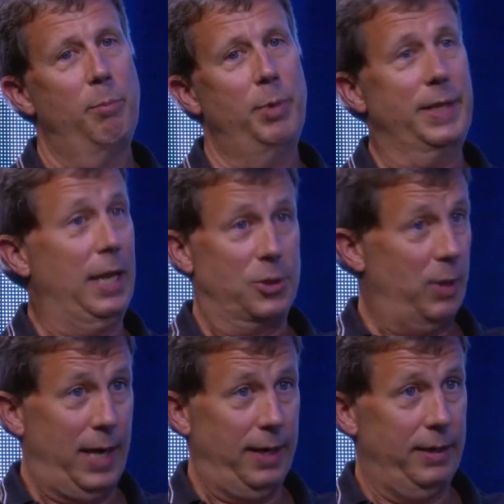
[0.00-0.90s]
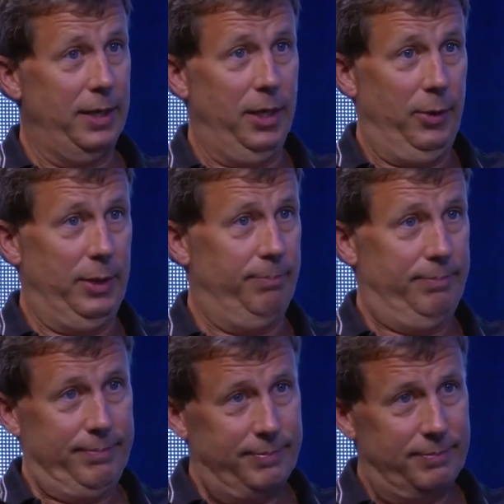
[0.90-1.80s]
But that's what
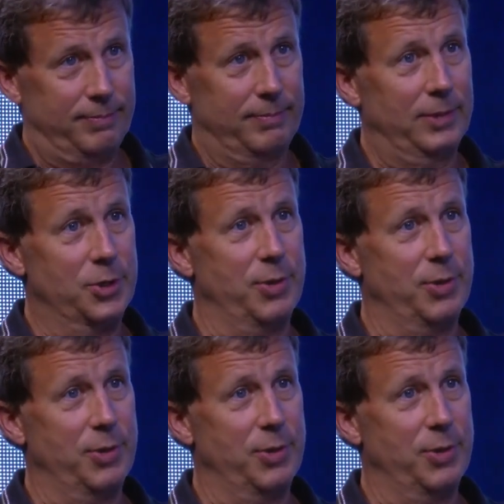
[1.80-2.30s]
those